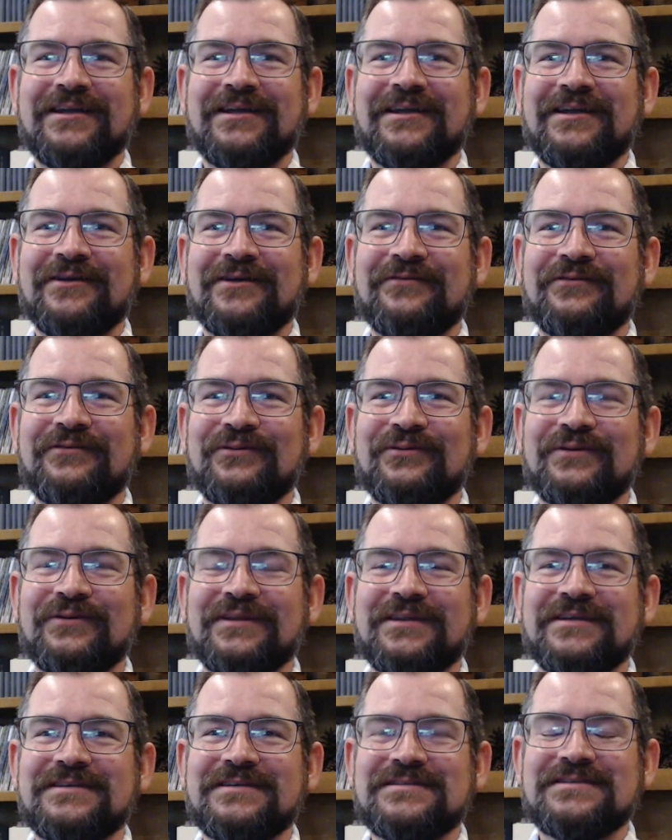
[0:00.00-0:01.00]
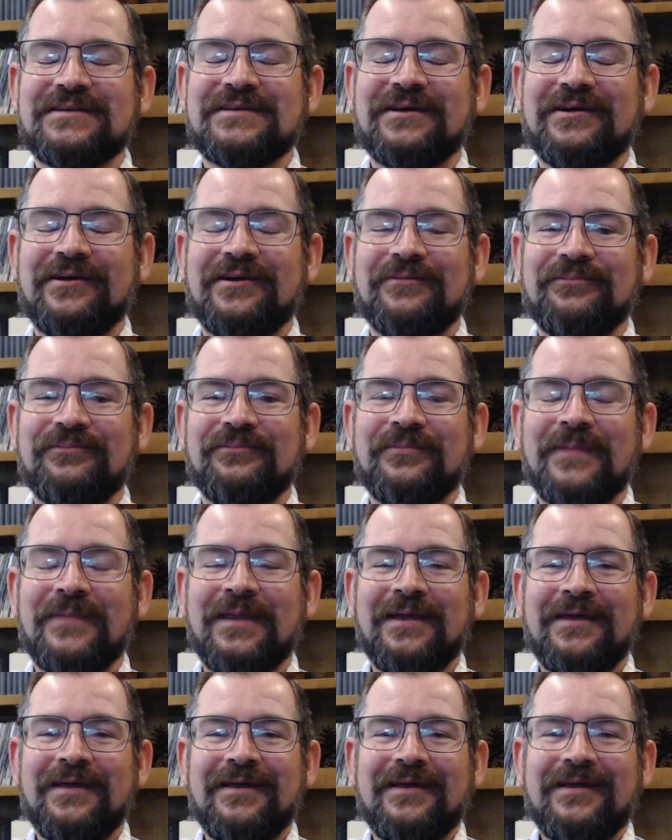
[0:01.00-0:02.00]
an interview with us.
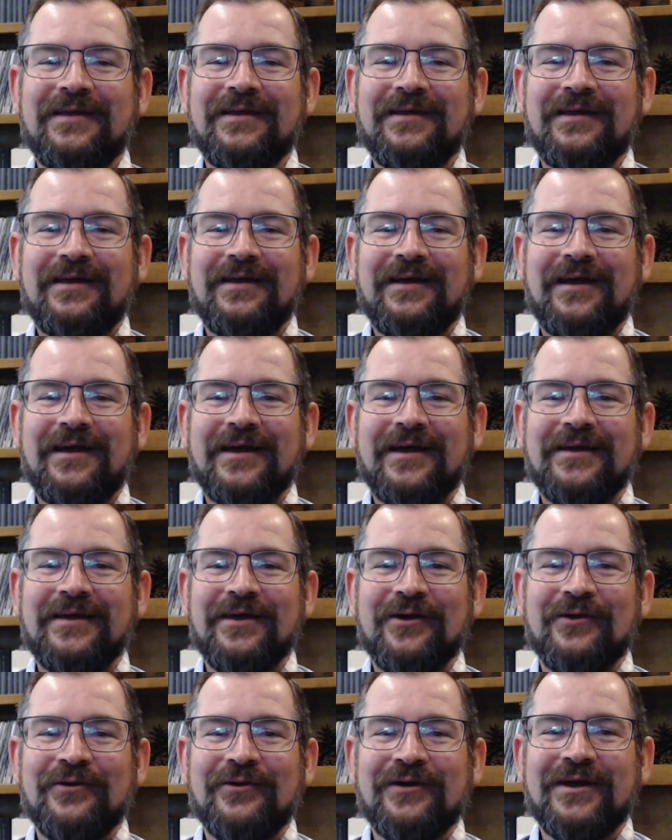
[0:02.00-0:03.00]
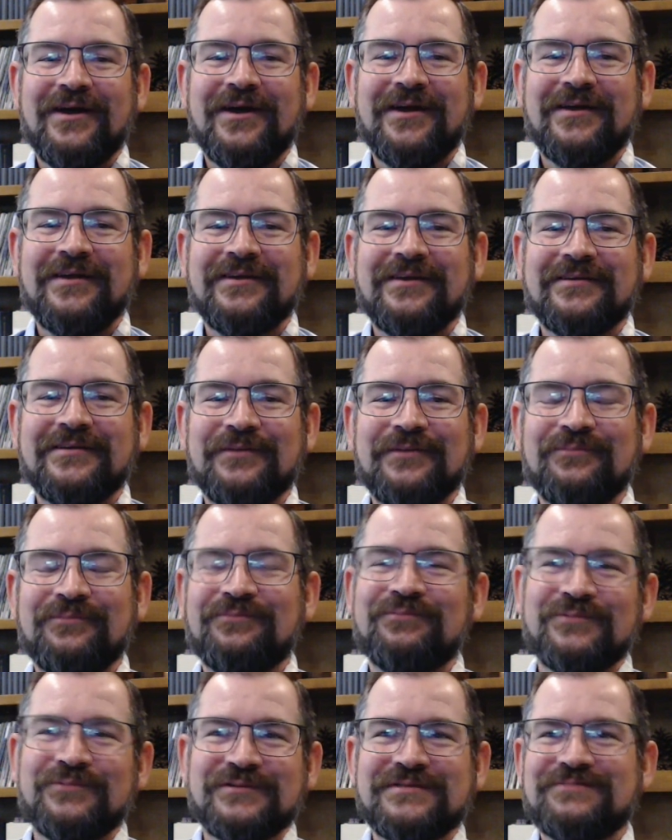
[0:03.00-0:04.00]
I know, as I
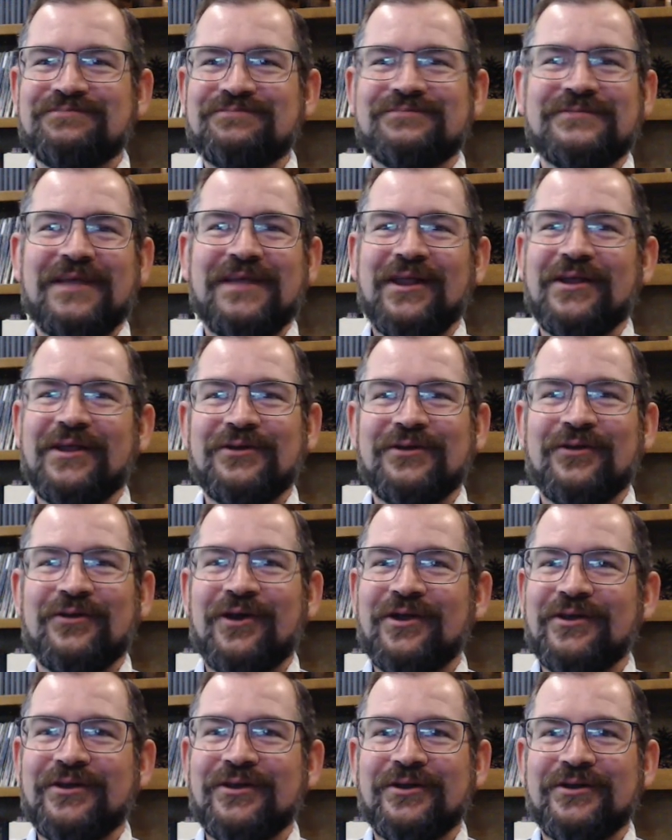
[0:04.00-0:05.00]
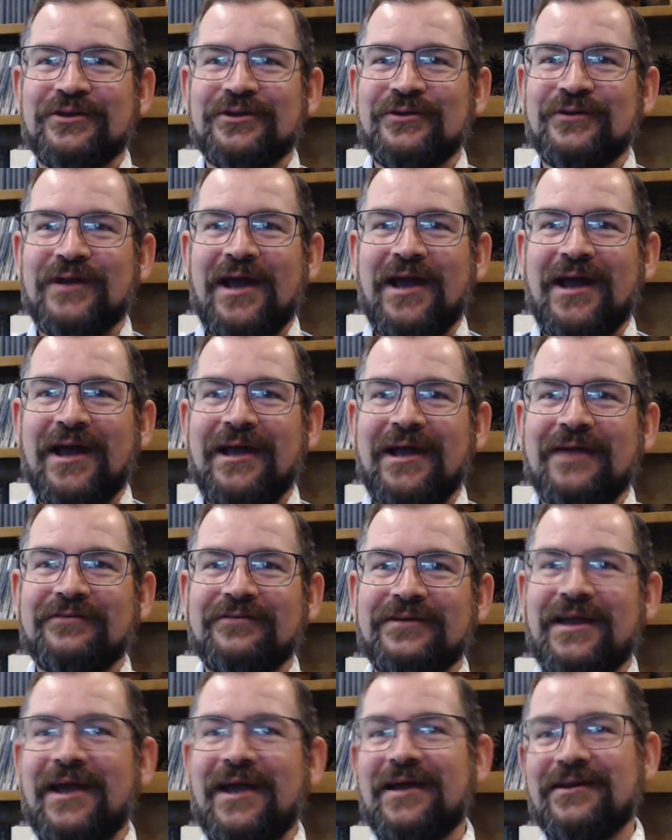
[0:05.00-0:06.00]
was telling you earlier, you and I
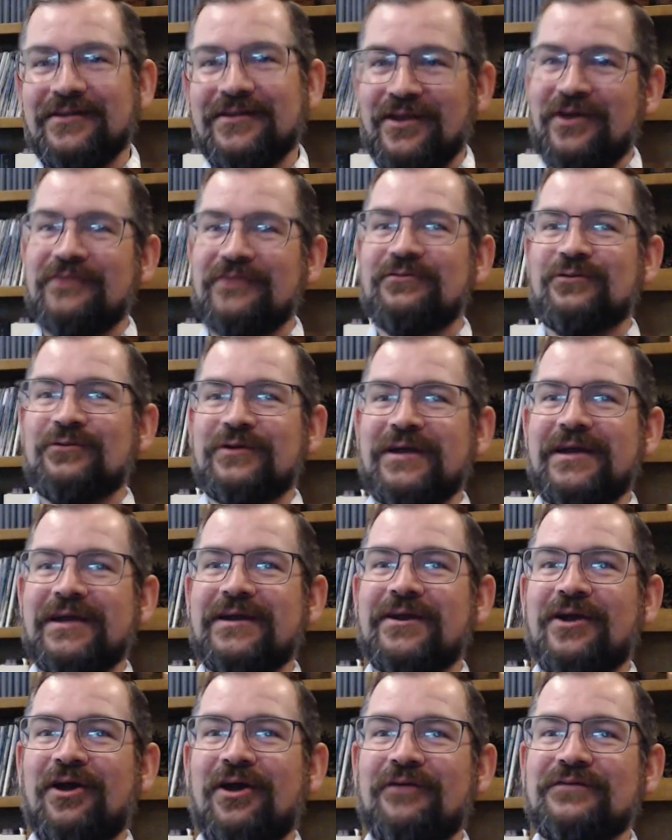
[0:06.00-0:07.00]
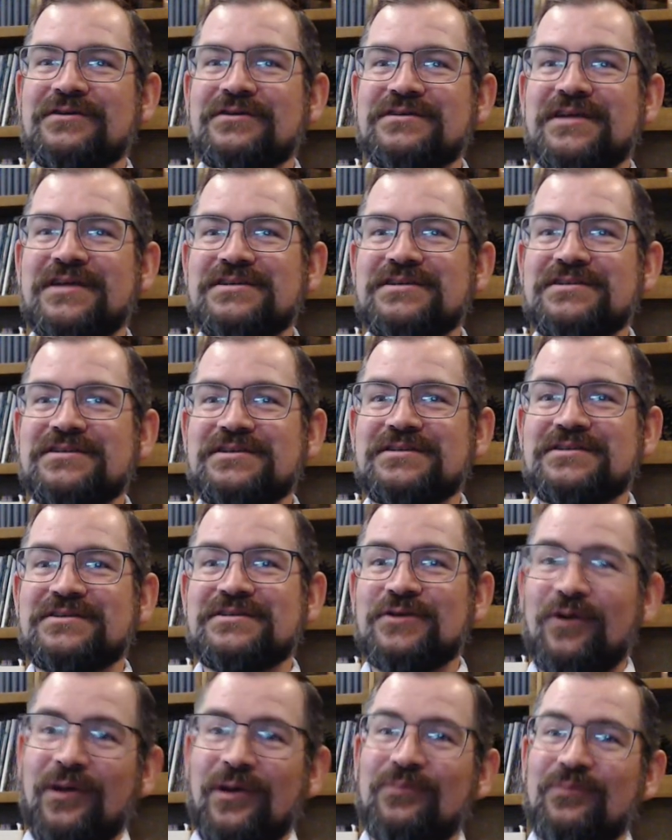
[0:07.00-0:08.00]
haven't had a lot of organic conversations.
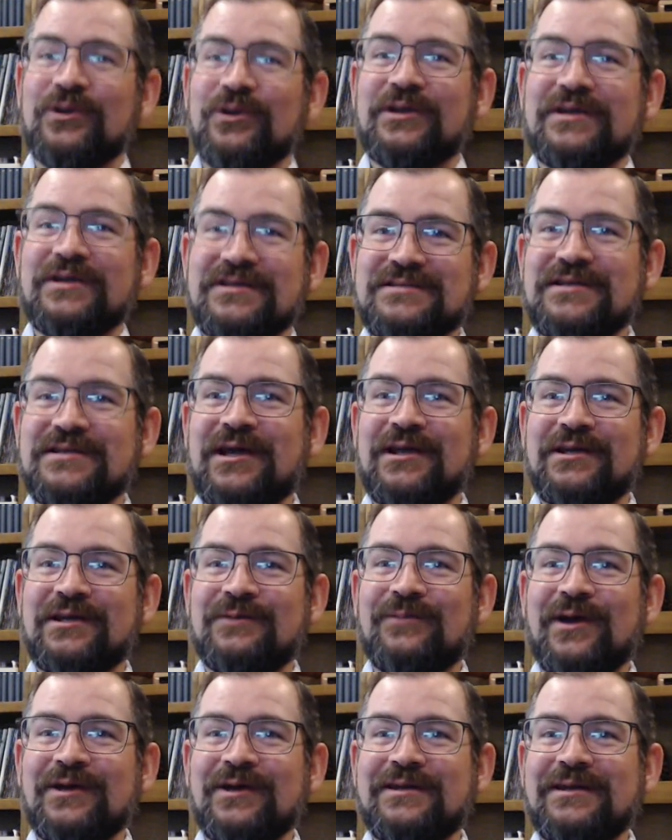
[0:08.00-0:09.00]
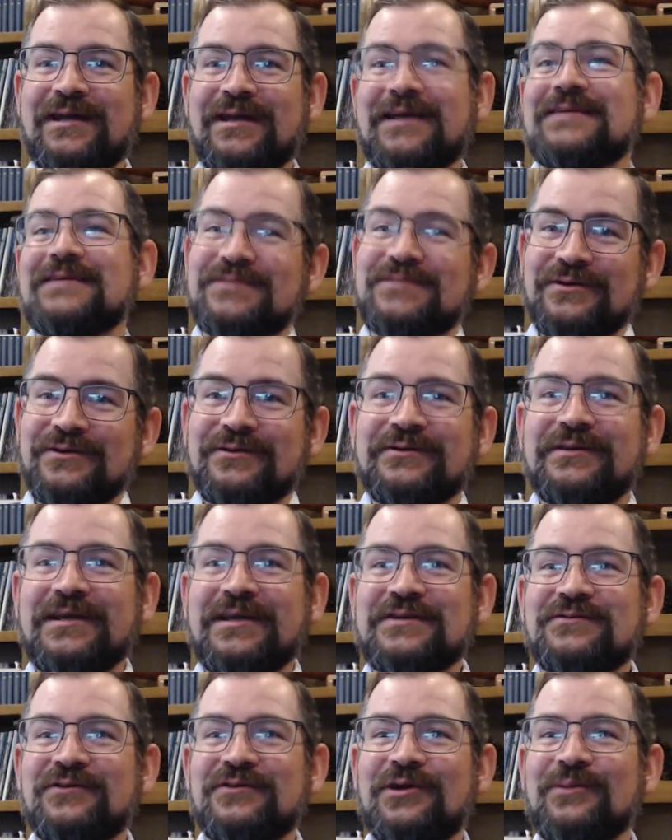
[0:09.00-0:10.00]
So I'm really excited about today. So
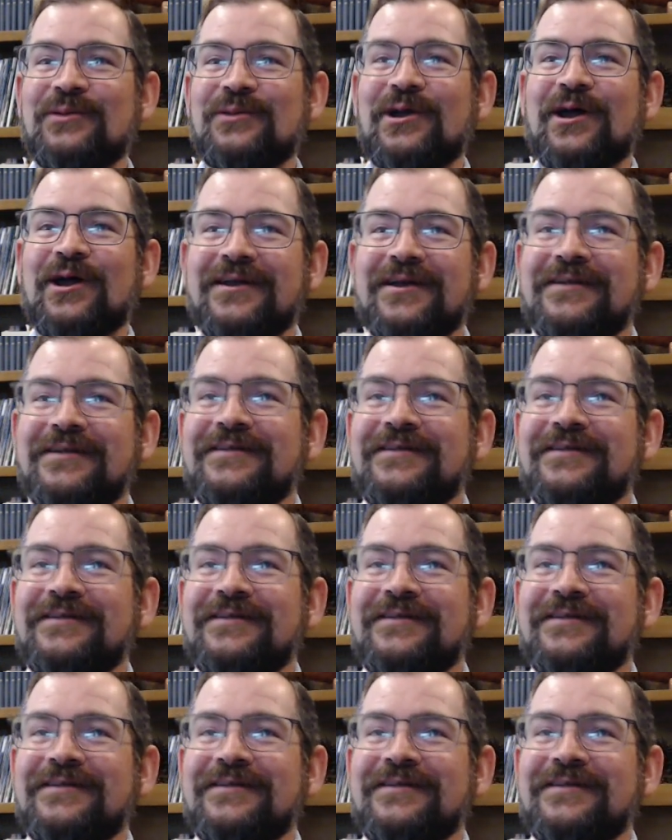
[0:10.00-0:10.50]
thanks for coming on.